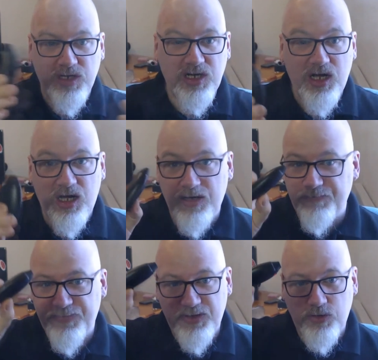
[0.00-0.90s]
your car,
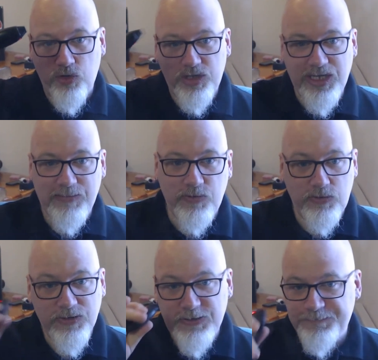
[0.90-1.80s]
your long
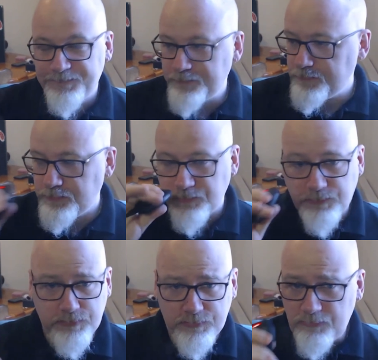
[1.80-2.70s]
cable,
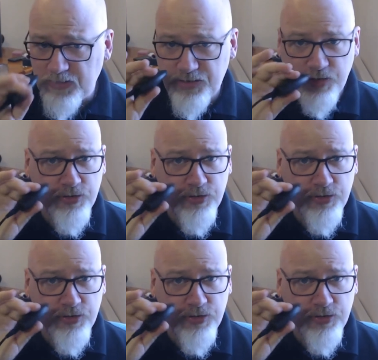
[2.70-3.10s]
you